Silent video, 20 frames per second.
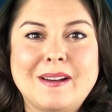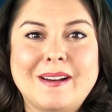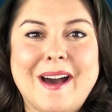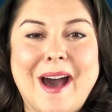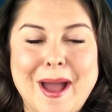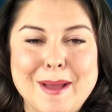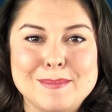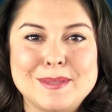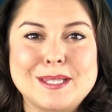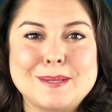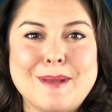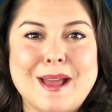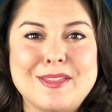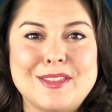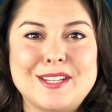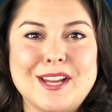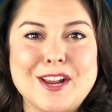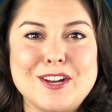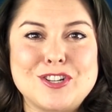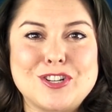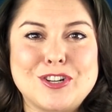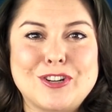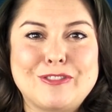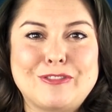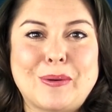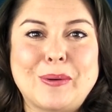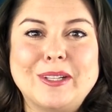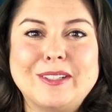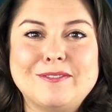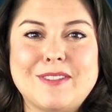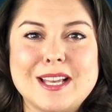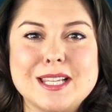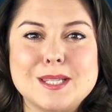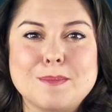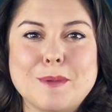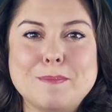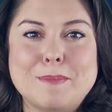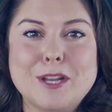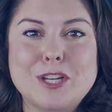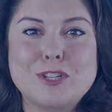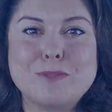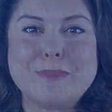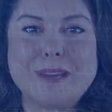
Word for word: I'm Samantha Deitcher for Investment Pitch